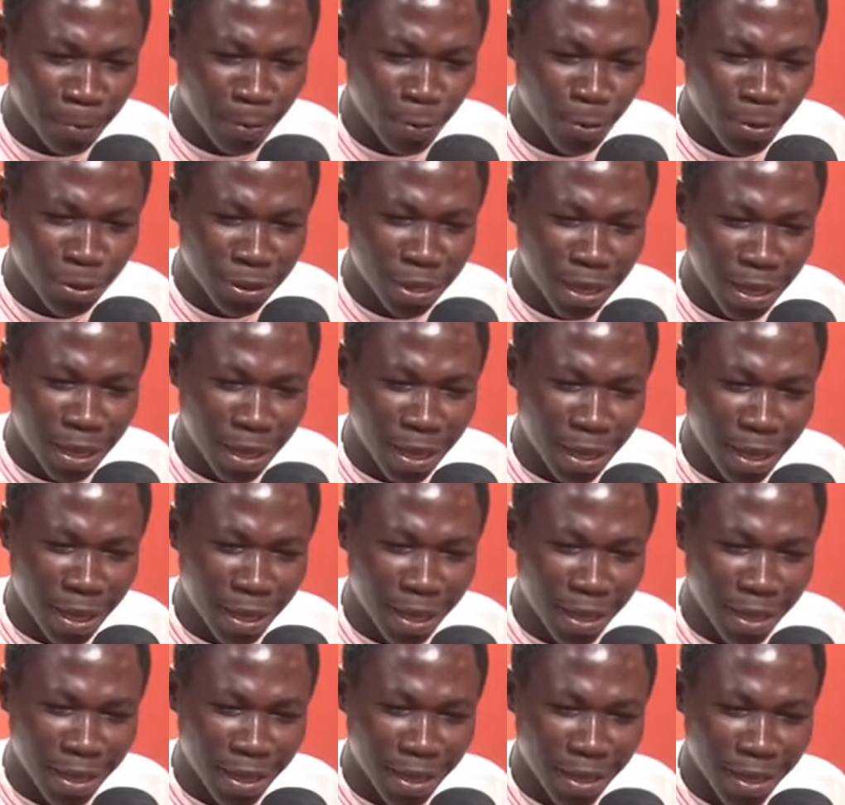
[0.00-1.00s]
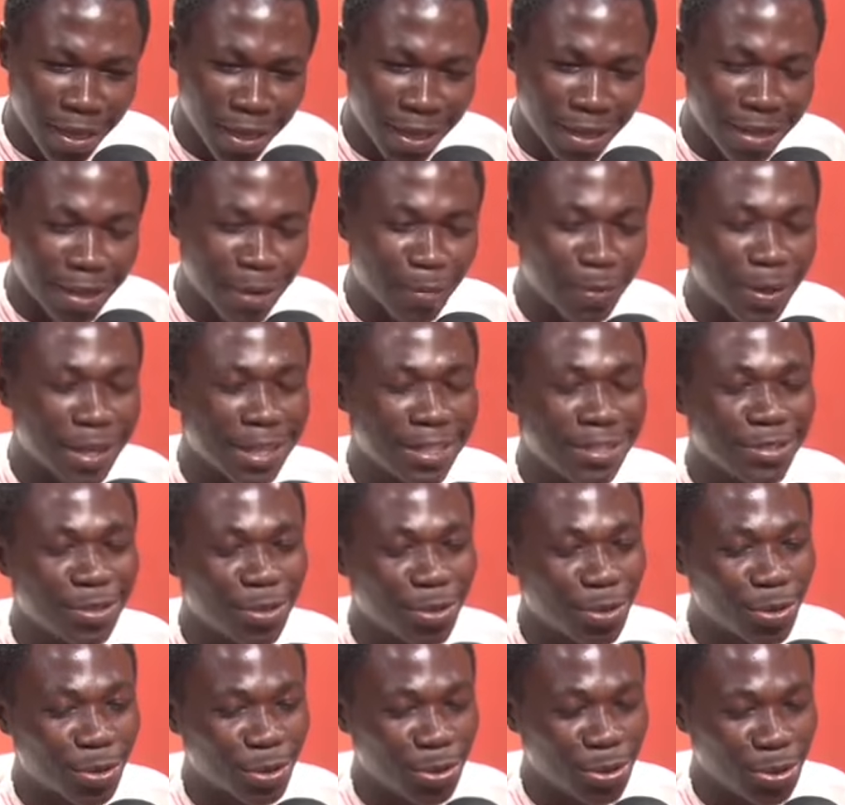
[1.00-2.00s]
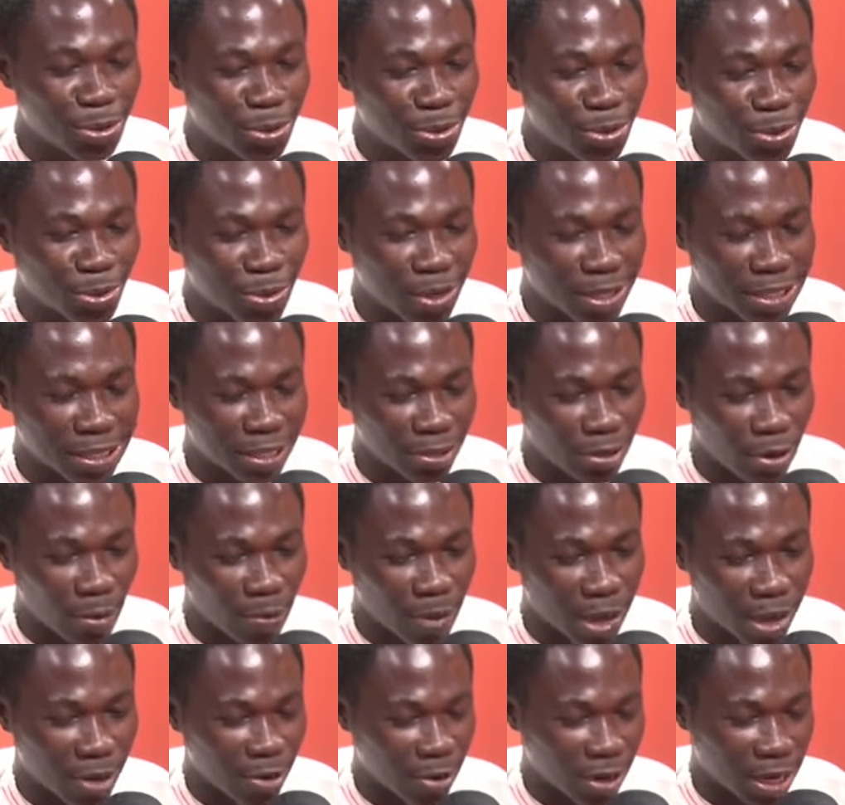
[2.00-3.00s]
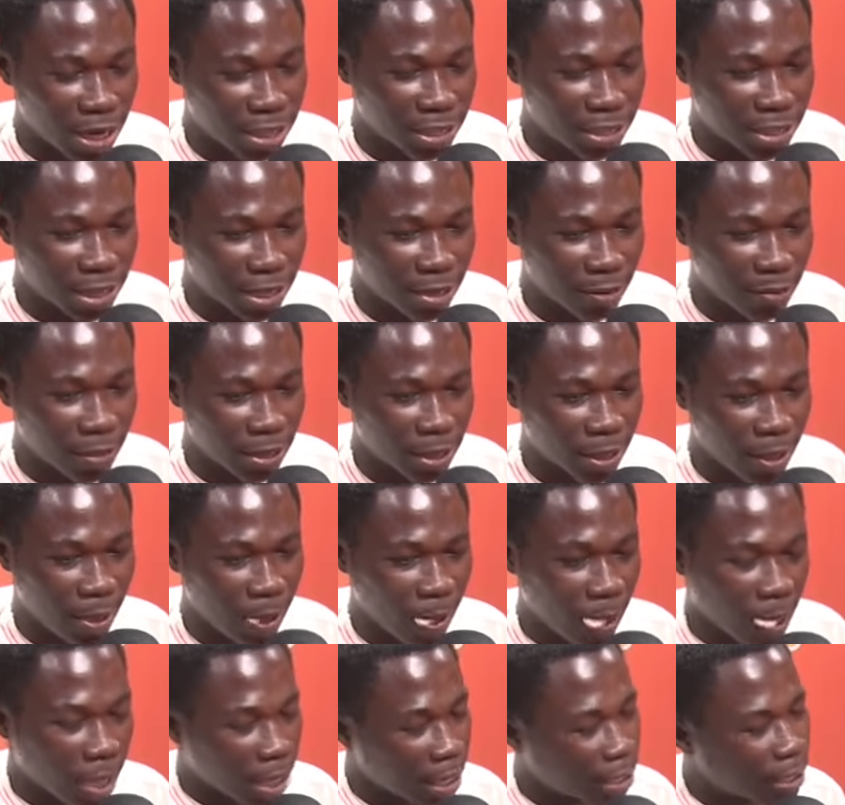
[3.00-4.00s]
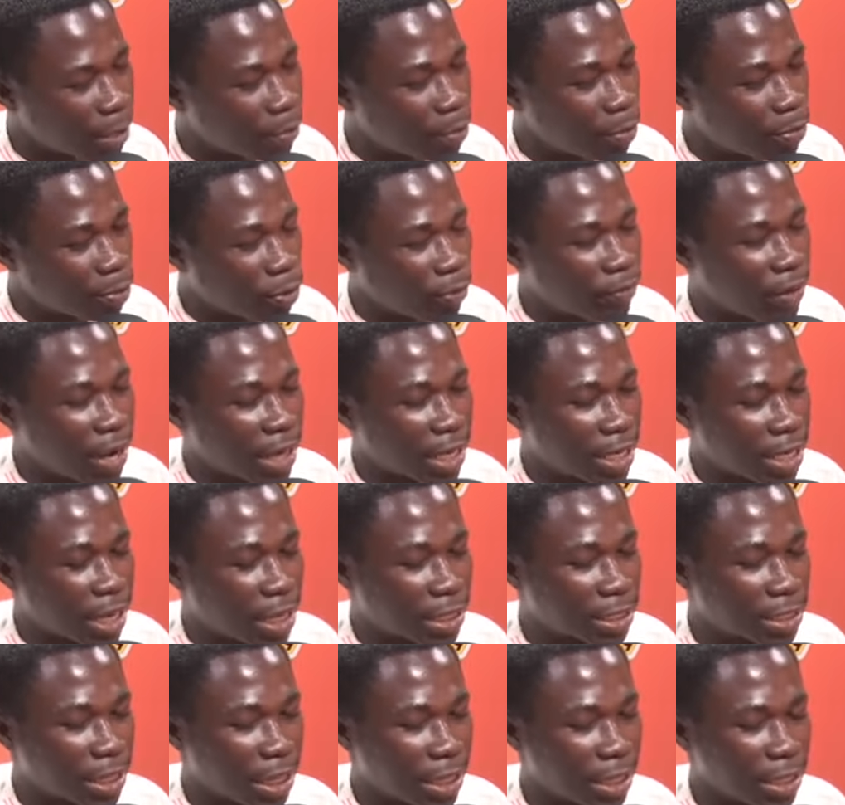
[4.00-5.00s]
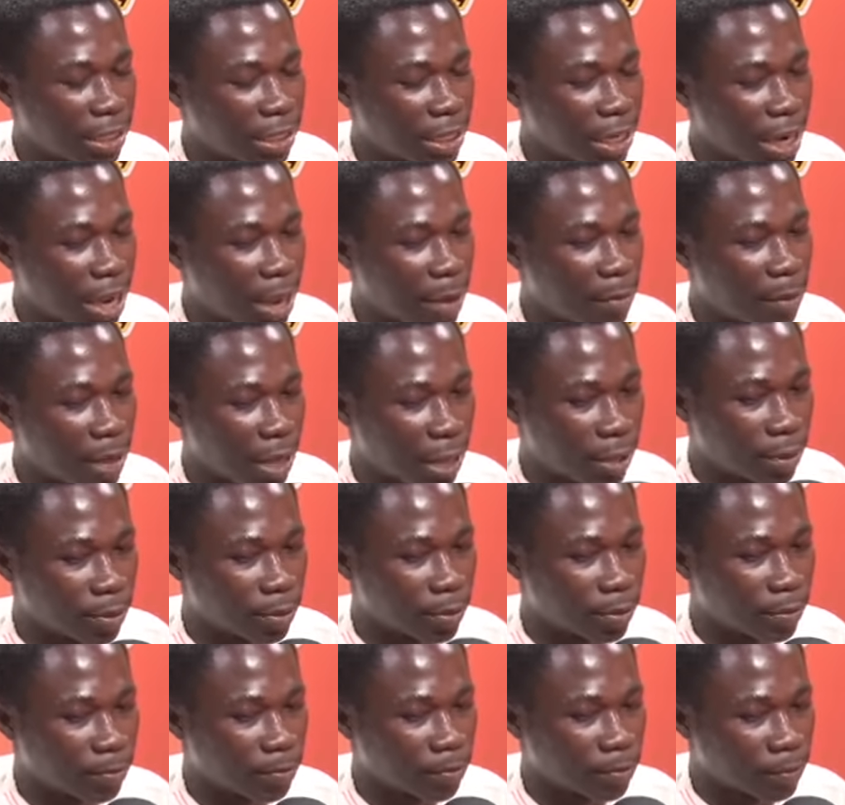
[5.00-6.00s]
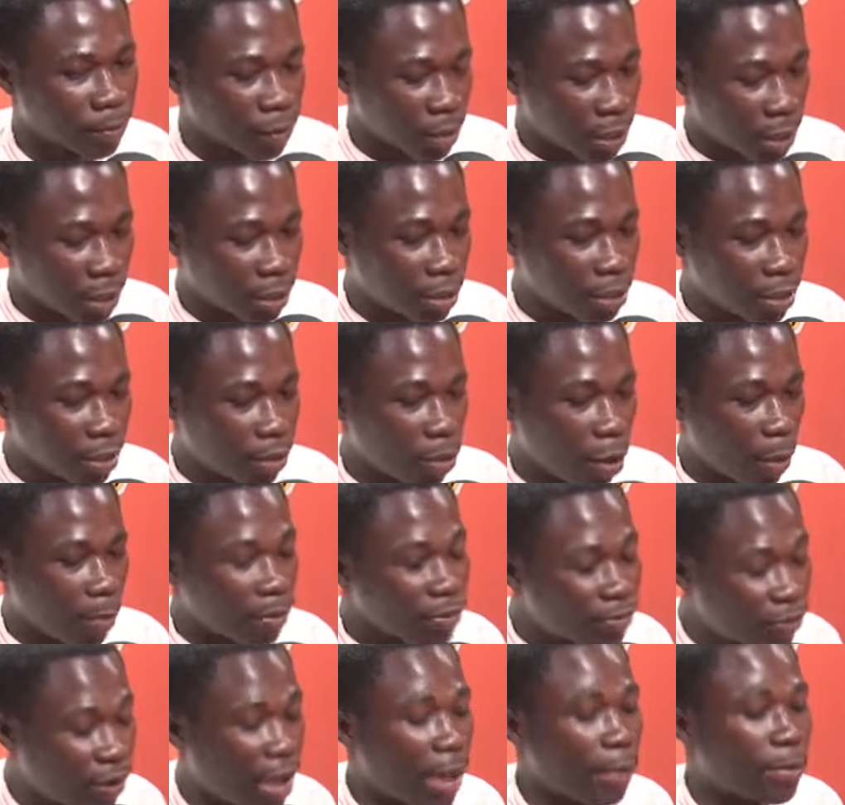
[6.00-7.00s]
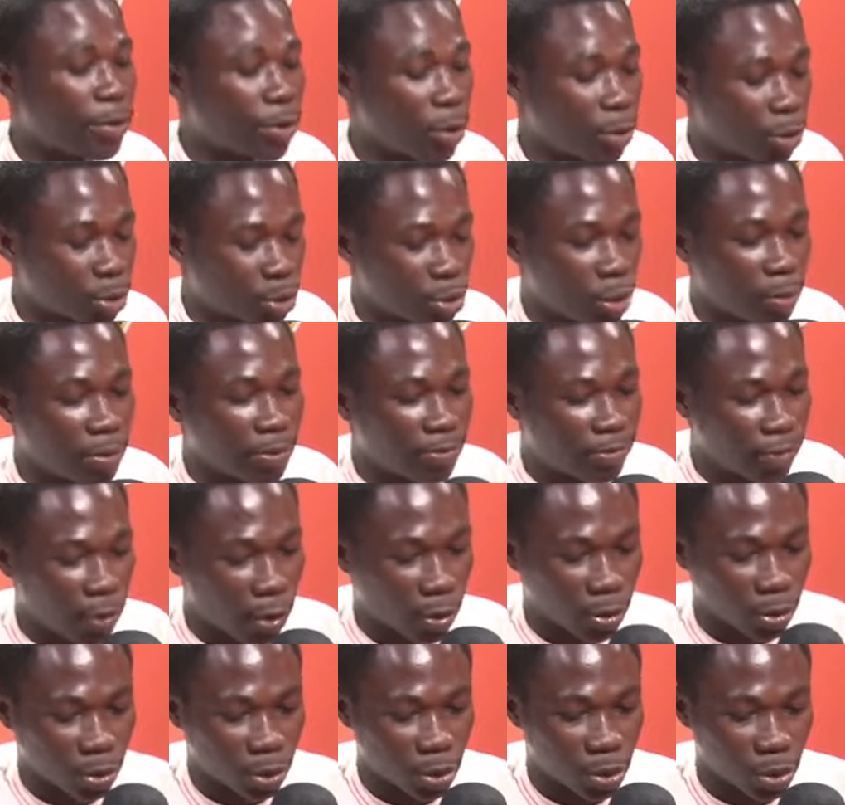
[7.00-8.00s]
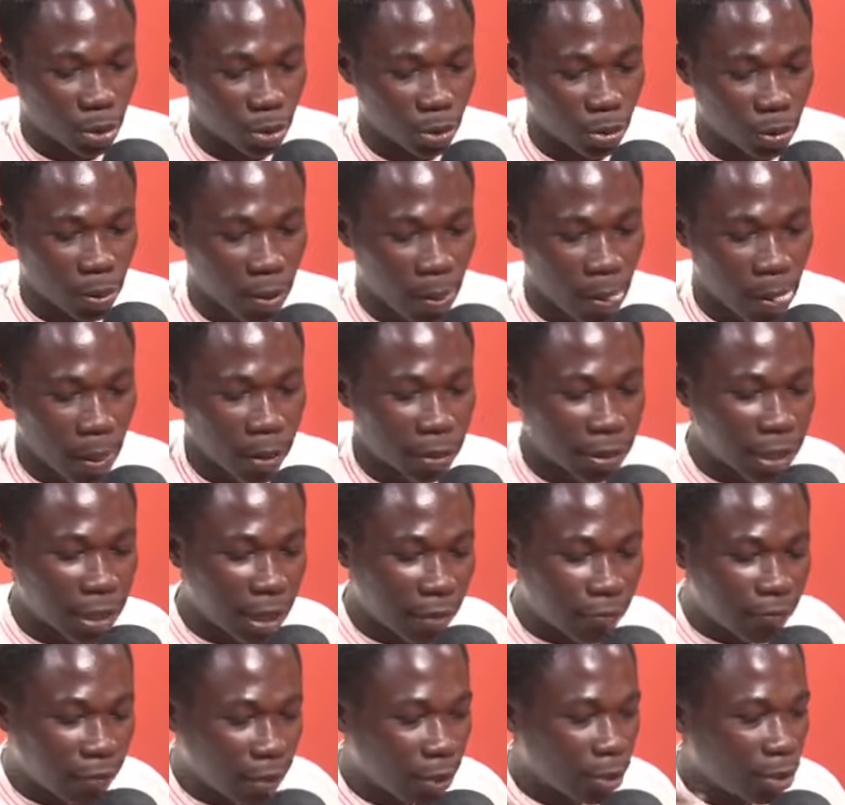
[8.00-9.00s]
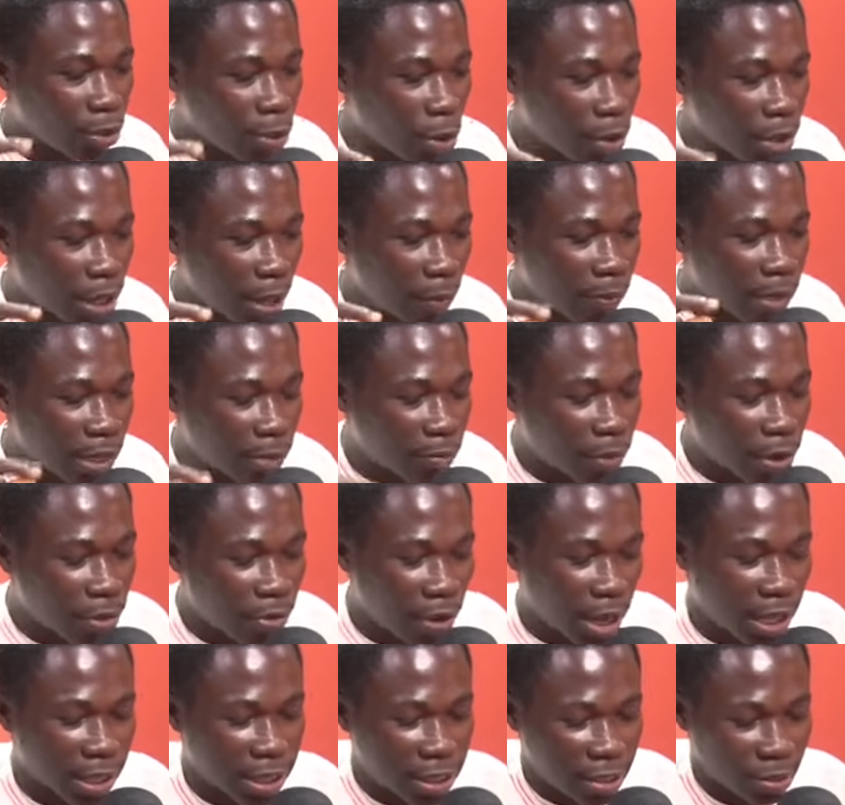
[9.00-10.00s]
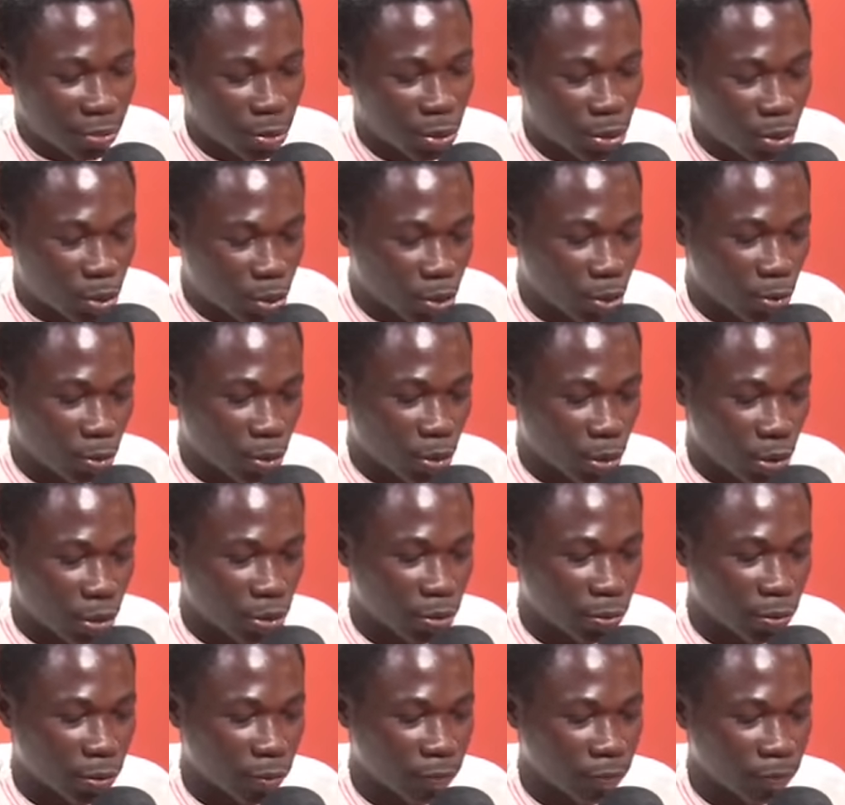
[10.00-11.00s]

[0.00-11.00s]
We say, and I'm going to choose a question on mine or catch me. Now we provide the answer in our man. Until I'm 5 minutes on us, I'm 4 no so. Jaffe, on I'm in Beranki or school more no more.